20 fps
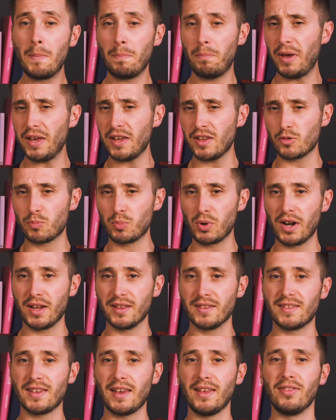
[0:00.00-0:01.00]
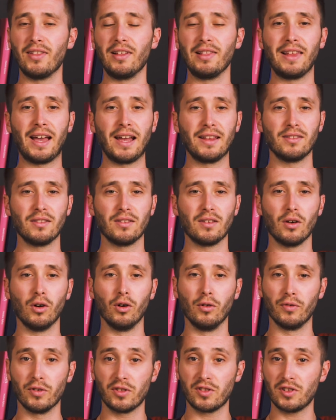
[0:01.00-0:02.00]
biggest brands in the land
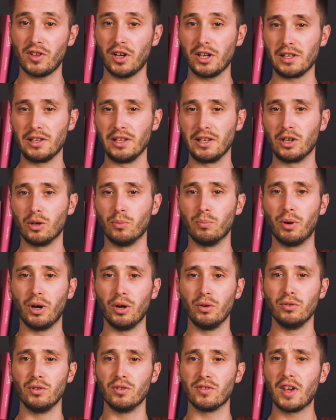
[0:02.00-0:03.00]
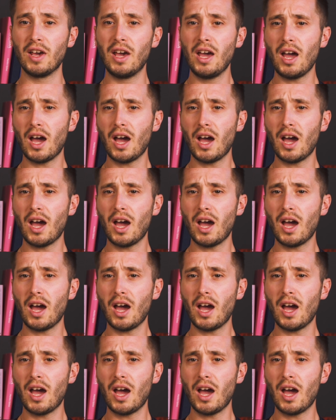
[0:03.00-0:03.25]
of cycling components,